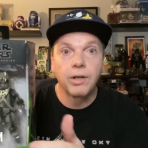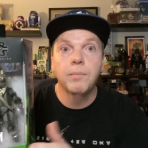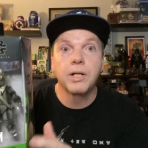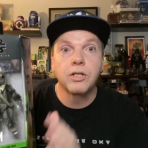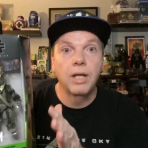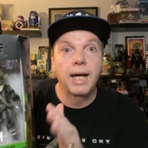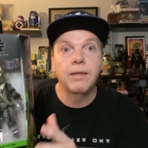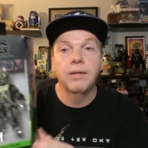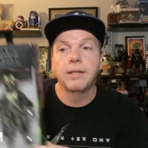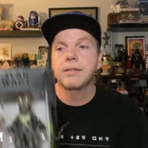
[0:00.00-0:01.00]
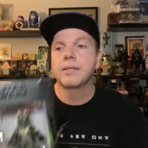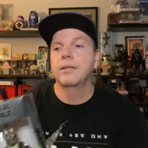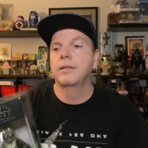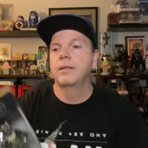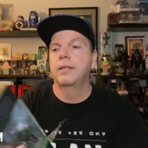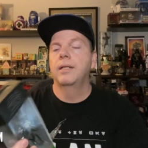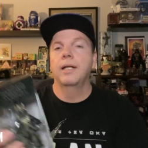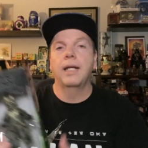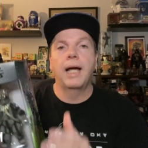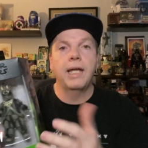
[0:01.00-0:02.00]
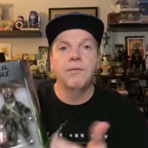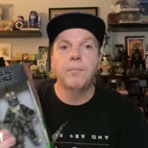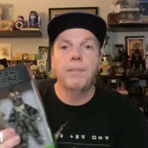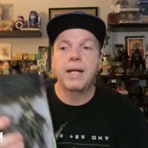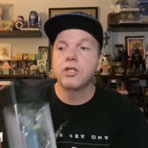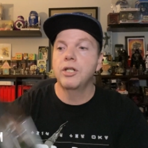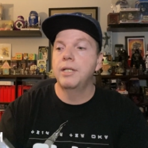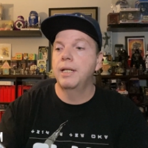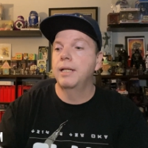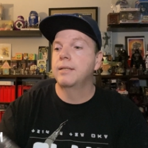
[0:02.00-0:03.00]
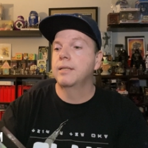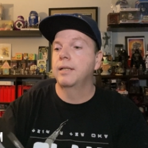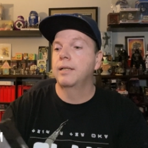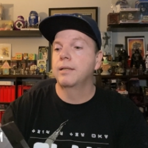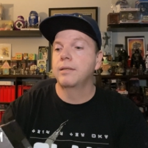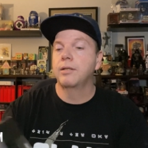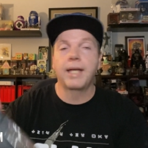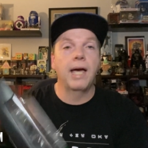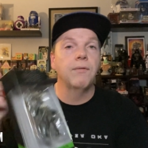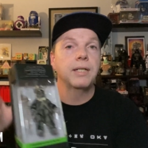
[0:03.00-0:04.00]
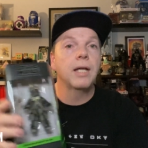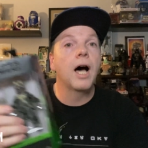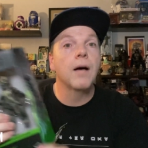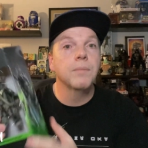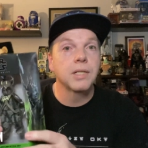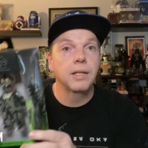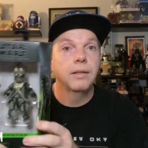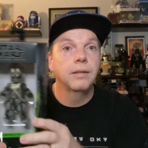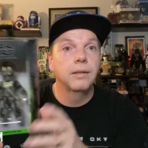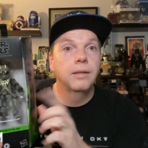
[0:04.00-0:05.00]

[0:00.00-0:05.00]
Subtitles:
much like this. And I even mentioned it to Kevin Thompson,